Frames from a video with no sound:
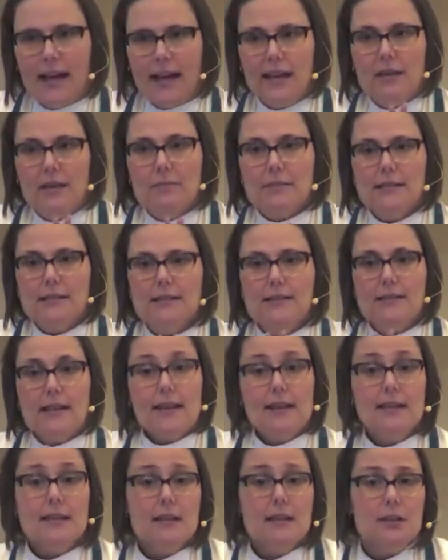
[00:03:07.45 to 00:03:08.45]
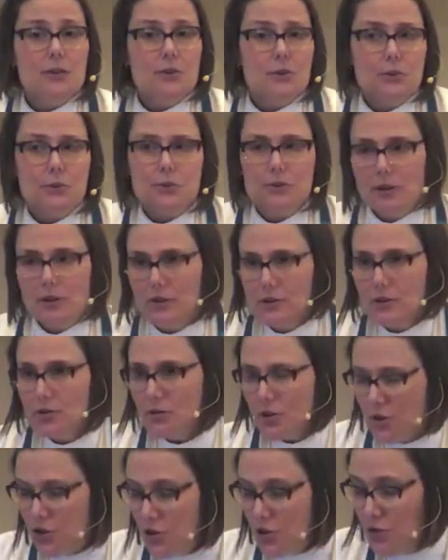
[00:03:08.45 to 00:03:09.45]
I am sending you
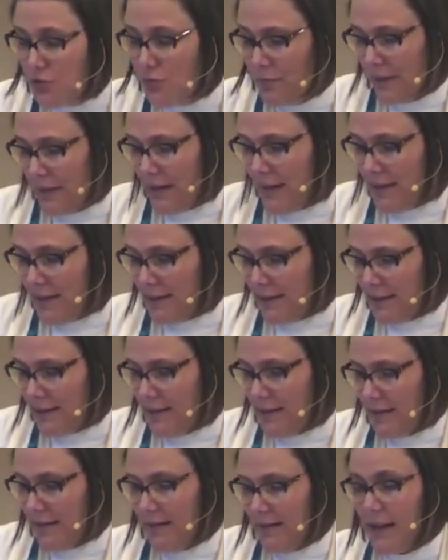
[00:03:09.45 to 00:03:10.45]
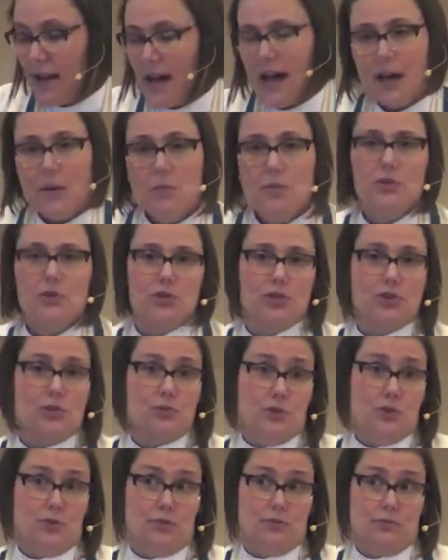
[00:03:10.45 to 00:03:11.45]
to a new place that I will
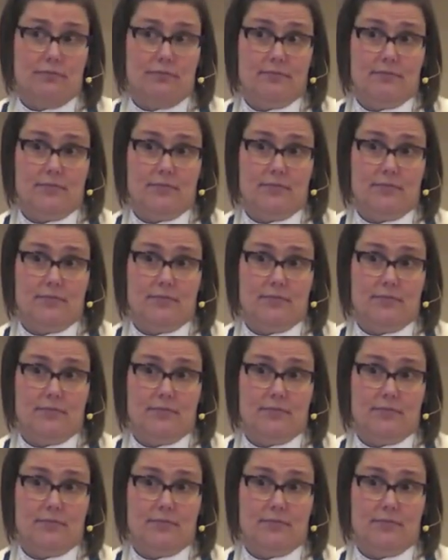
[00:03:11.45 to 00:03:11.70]
show you.